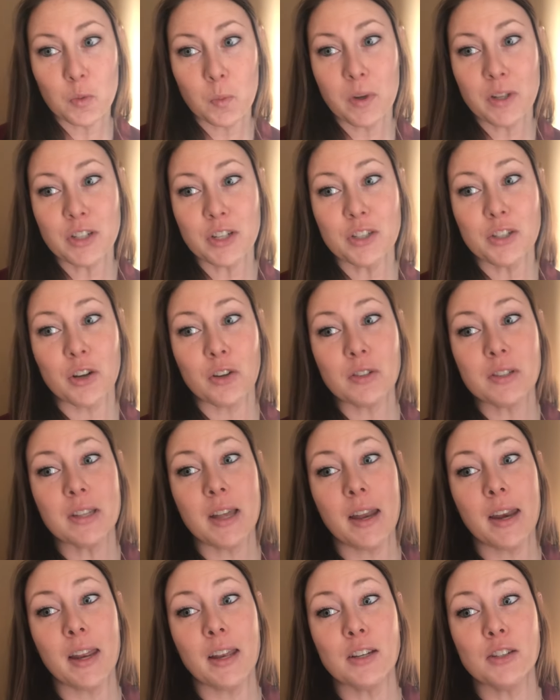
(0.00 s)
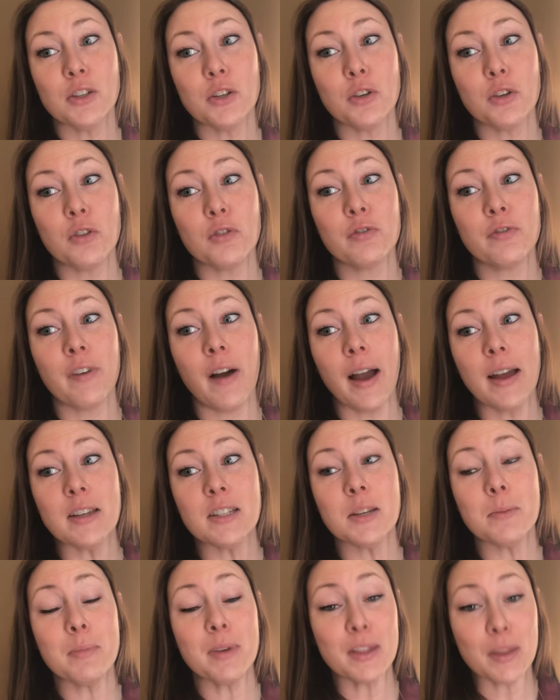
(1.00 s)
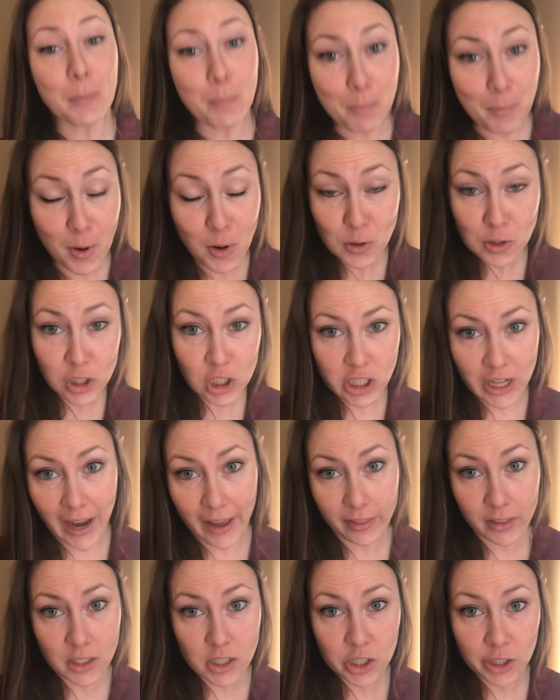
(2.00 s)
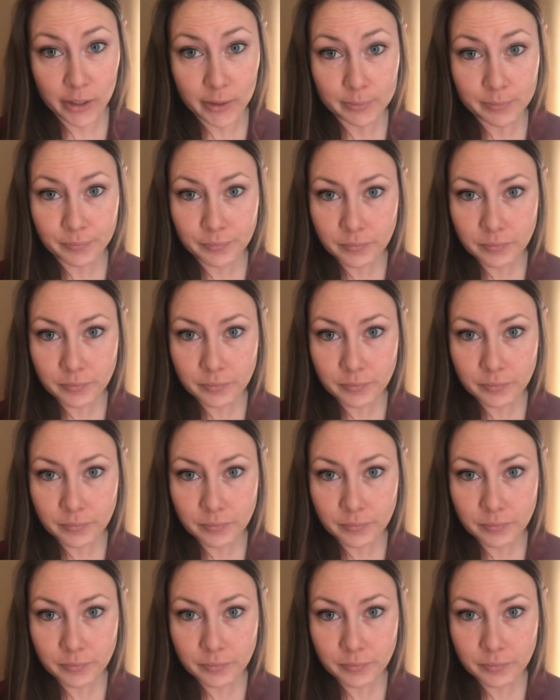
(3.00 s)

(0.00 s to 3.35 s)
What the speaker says: which adult setting do you find to be the most challenging?